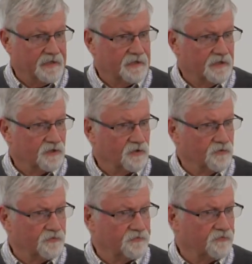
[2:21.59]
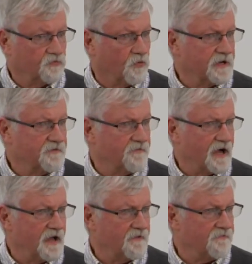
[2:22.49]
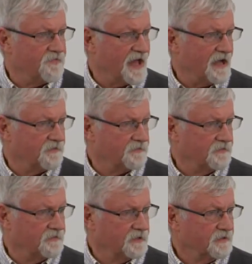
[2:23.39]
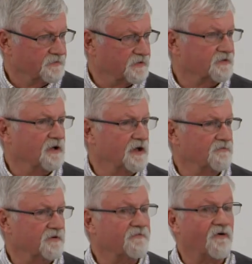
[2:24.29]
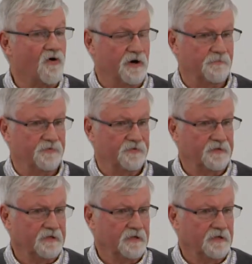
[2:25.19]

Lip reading: it includes 25,600 farms